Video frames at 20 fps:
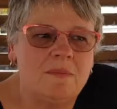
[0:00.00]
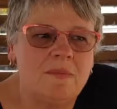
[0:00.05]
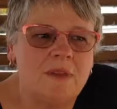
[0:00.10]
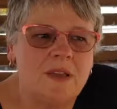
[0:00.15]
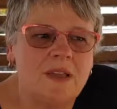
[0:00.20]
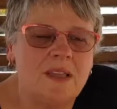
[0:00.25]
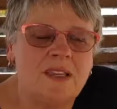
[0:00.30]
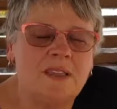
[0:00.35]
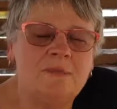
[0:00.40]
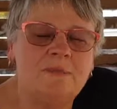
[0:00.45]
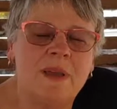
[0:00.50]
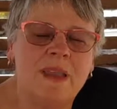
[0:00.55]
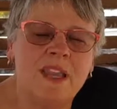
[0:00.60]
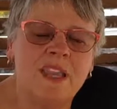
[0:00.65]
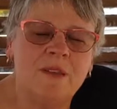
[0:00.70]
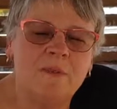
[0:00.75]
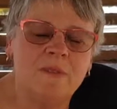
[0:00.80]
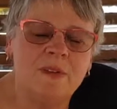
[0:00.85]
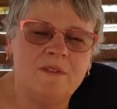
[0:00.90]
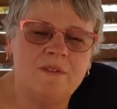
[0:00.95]
he's
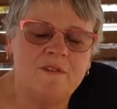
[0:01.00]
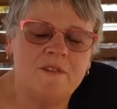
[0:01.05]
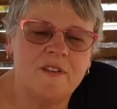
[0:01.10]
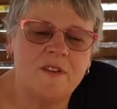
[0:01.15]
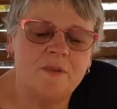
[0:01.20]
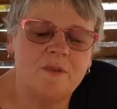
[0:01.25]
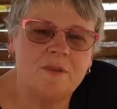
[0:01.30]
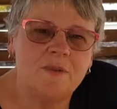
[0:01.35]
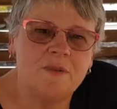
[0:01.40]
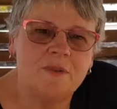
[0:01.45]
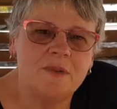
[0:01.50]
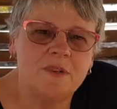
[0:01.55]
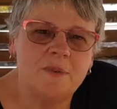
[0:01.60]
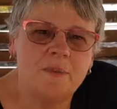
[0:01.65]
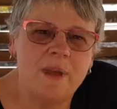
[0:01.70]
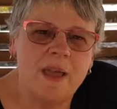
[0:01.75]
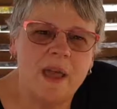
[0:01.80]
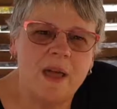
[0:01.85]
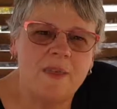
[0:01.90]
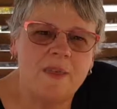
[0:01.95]
making me feel good
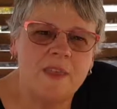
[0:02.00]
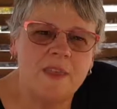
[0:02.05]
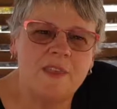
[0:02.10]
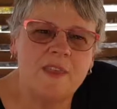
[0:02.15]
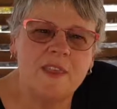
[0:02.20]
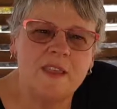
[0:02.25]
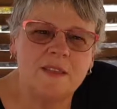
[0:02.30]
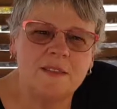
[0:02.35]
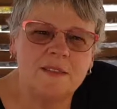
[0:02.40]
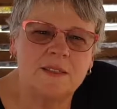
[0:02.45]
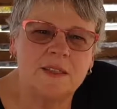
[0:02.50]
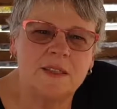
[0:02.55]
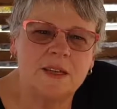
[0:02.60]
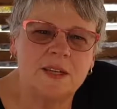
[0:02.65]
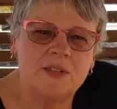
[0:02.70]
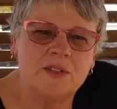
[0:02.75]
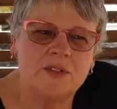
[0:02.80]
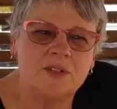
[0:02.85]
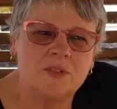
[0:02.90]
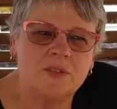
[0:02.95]
about the things that
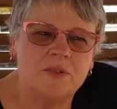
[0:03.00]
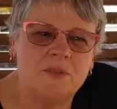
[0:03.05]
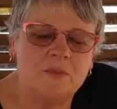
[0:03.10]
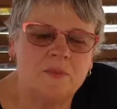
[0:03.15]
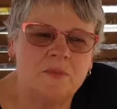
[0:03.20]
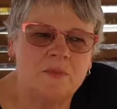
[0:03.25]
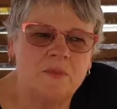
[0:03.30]
I do,